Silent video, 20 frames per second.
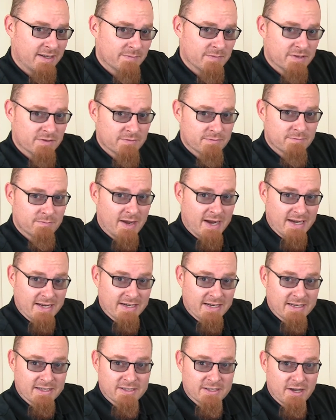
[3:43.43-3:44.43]
you might
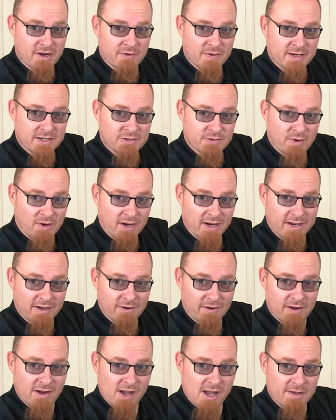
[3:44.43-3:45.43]
need to go into our
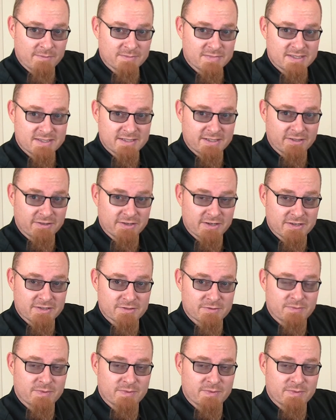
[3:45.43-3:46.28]
intercom series